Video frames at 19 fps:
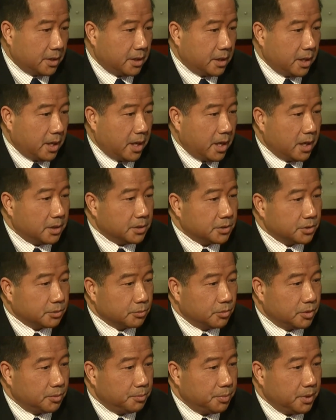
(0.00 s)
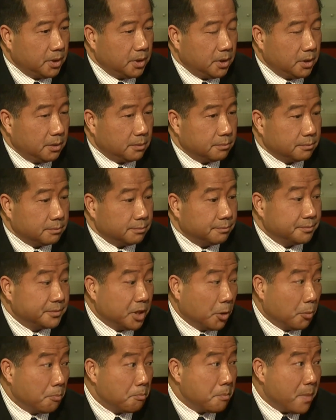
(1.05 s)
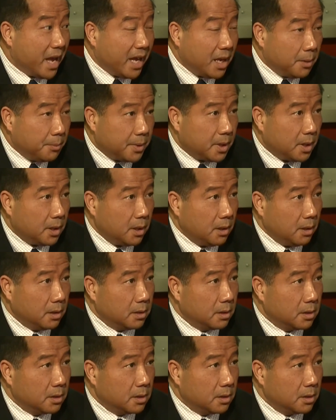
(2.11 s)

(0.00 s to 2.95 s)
The answer would be, you know, maybe